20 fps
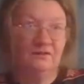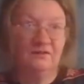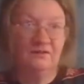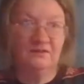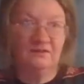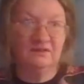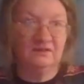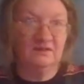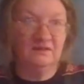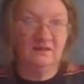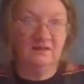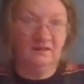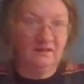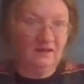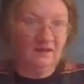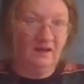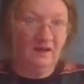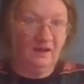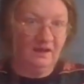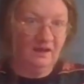can see
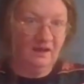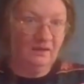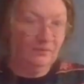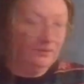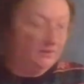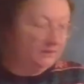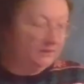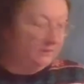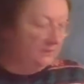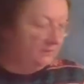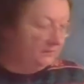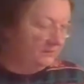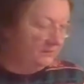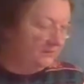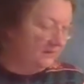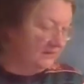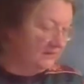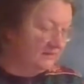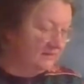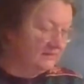how I do
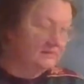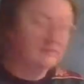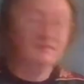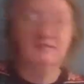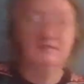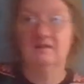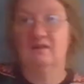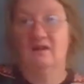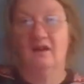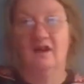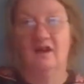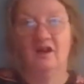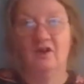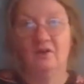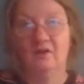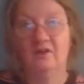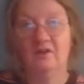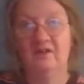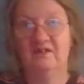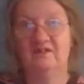this,
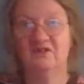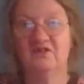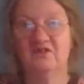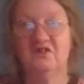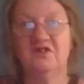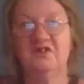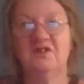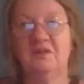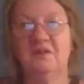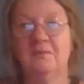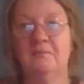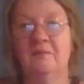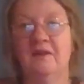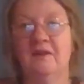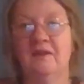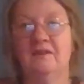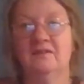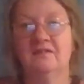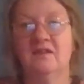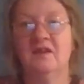how a cheap
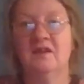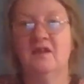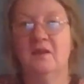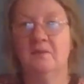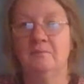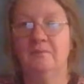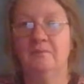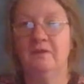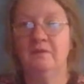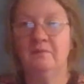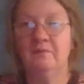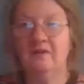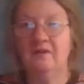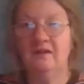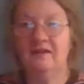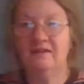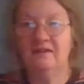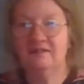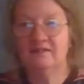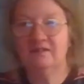ass people
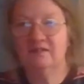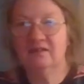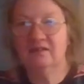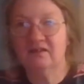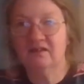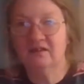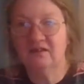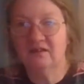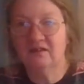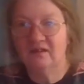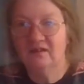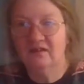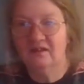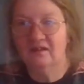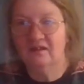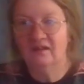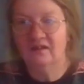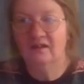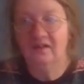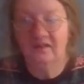are actually
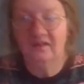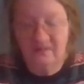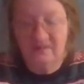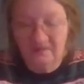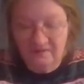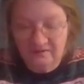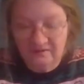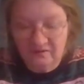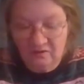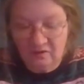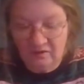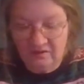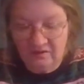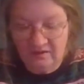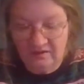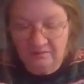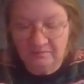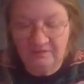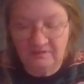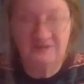
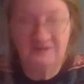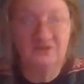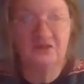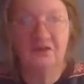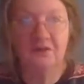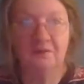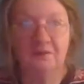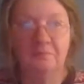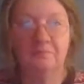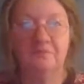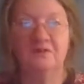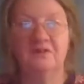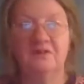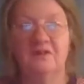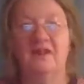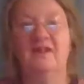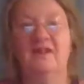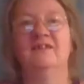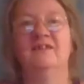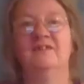calling me cheap,
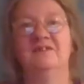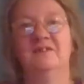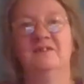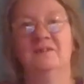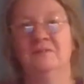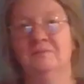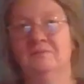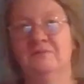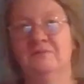cheap,